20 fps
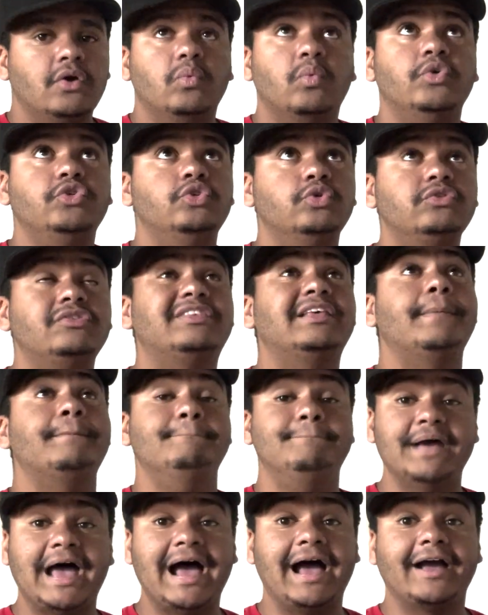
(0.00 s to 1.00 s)
When you
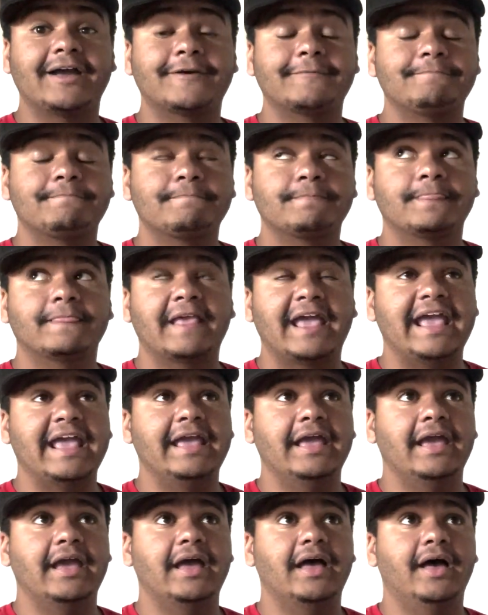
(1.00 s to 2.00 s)
sit back
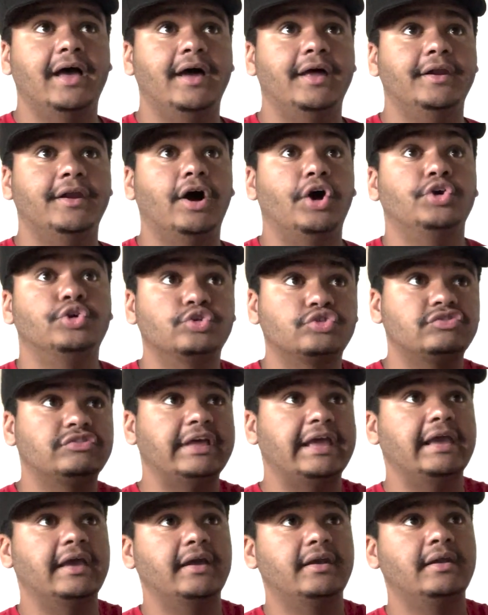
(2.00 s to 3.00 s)
and
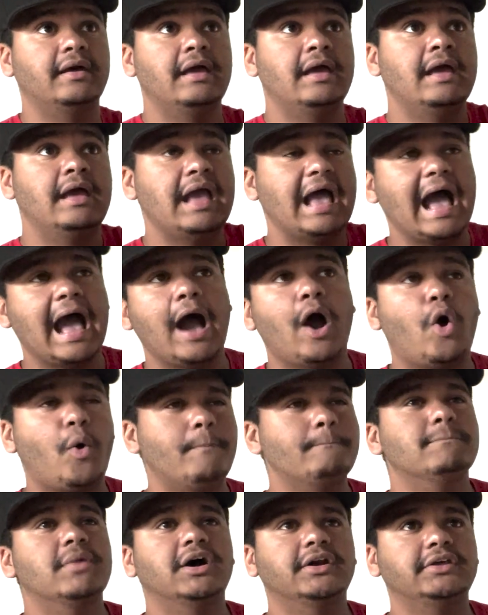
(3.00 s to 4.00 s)
understand how
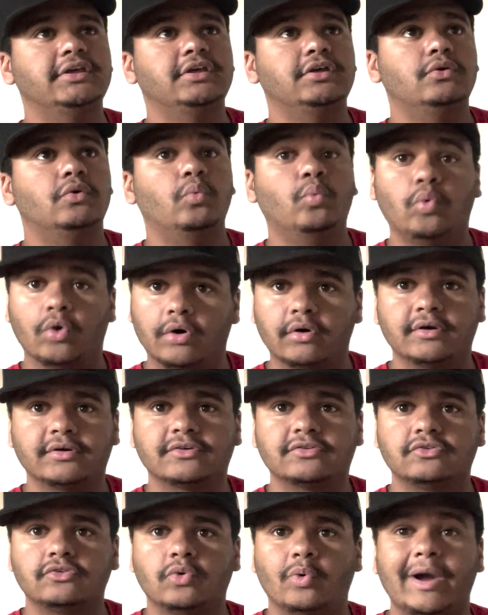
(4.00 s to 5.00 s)
money
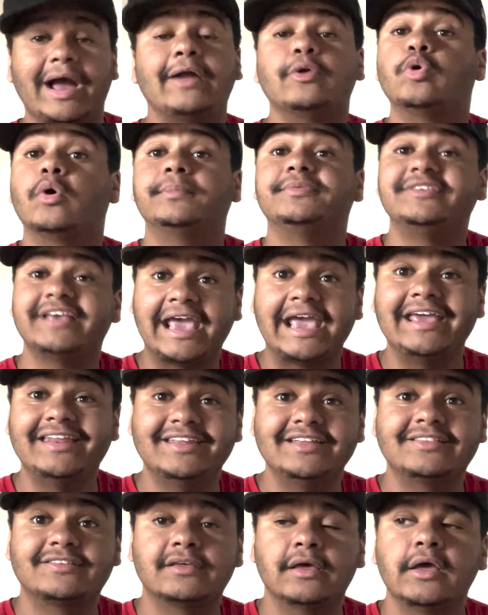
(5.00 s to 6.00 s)
works or how to obtain
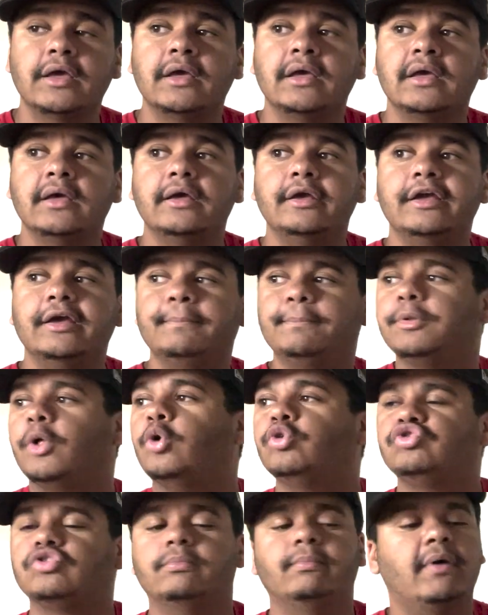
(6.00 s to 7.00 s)
it, it
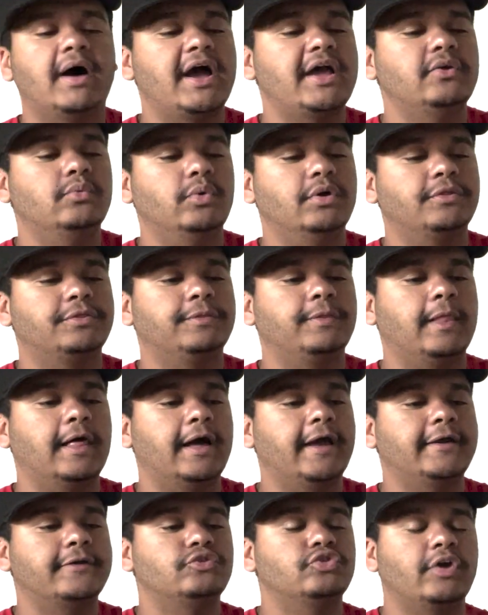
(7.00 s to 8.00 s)
blows your mind with
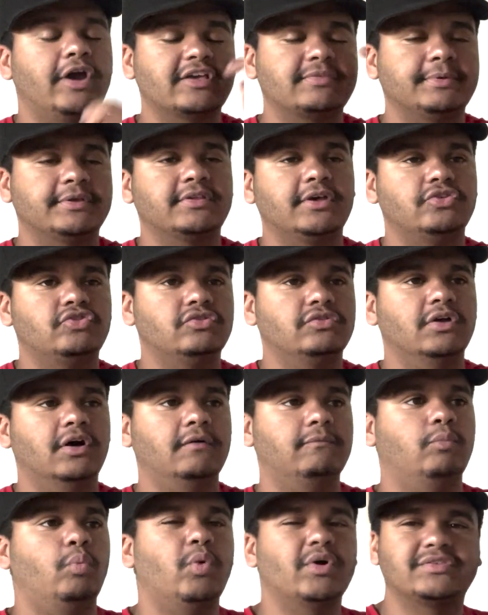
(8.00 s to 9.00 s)
like your expectations
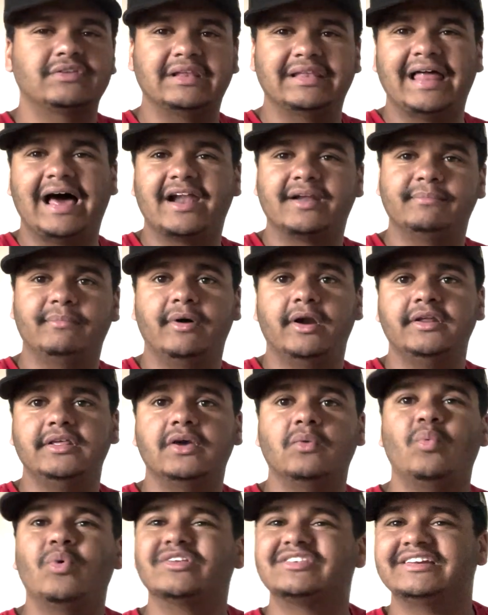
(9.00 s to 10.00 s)
of what's a lot of money
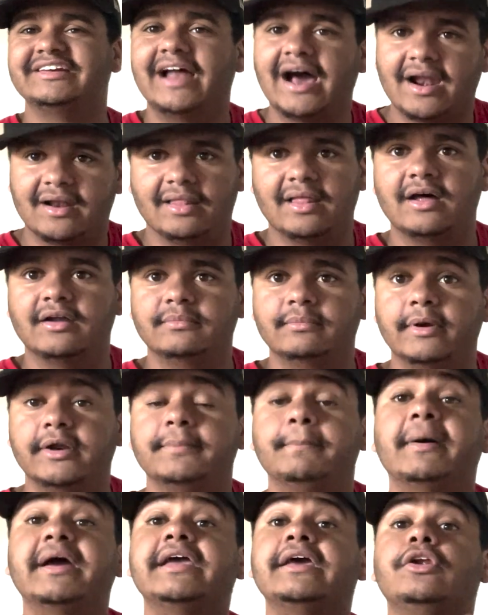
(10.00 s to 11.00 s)
and what's not a lot of money,
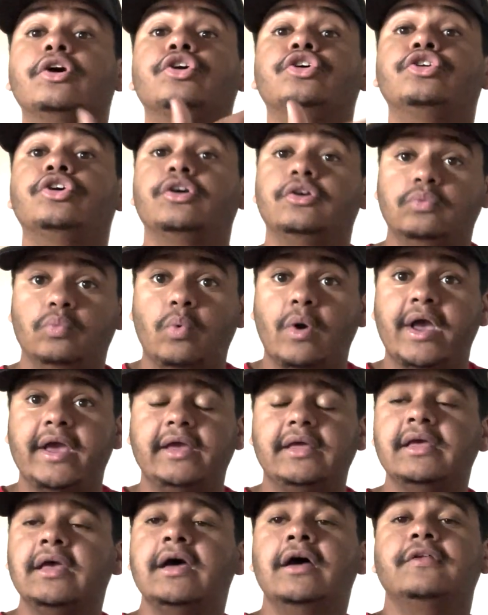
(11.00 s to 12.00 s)
but in a good
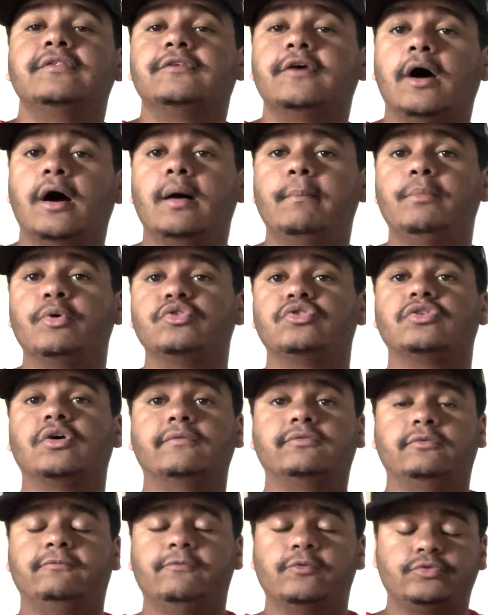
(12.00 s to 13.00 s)
way to humble
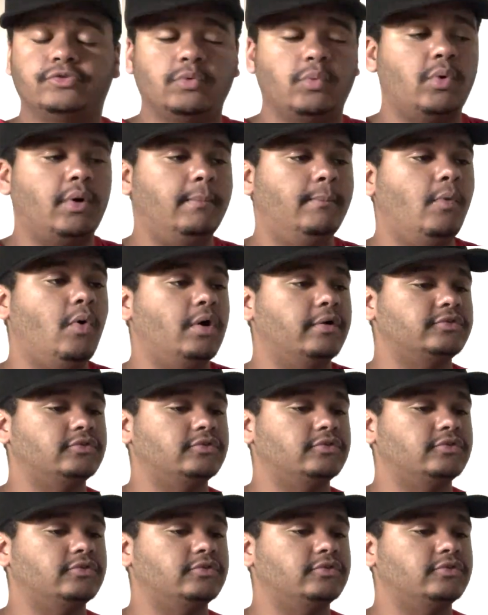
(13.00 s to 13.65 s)
yourself to want more.